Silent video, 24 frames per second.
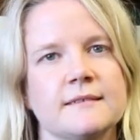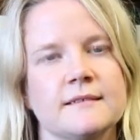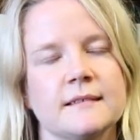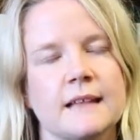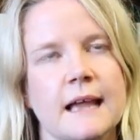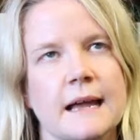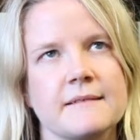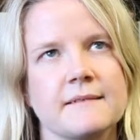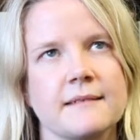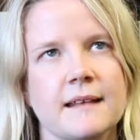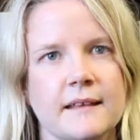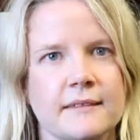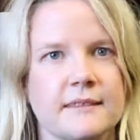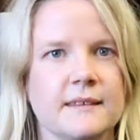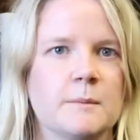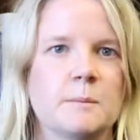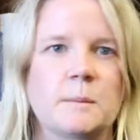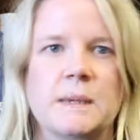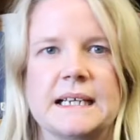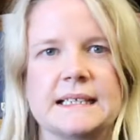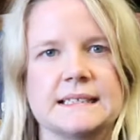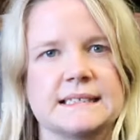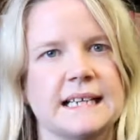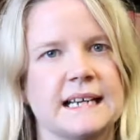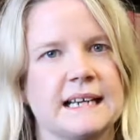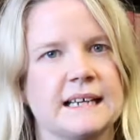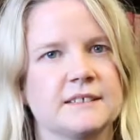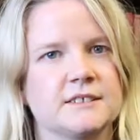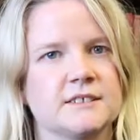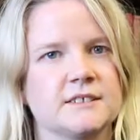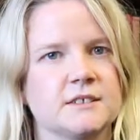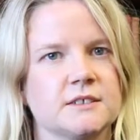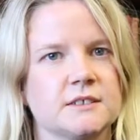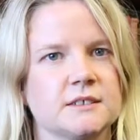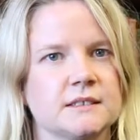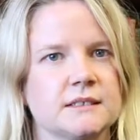like, nothing beats
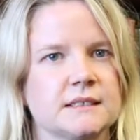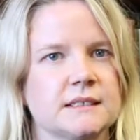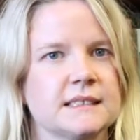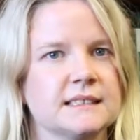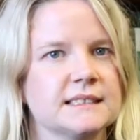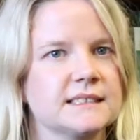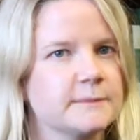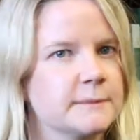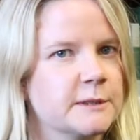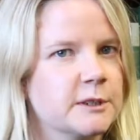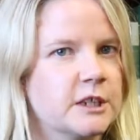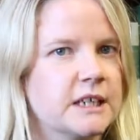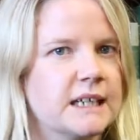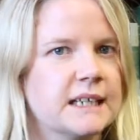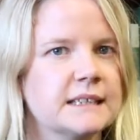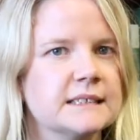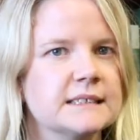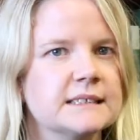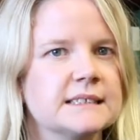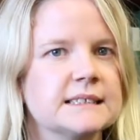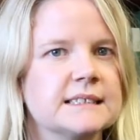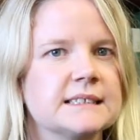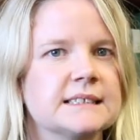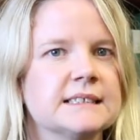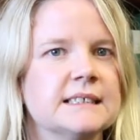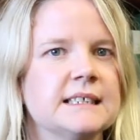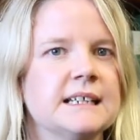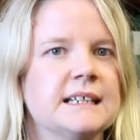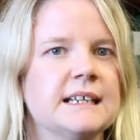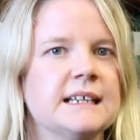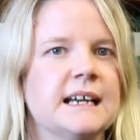hands-on experience.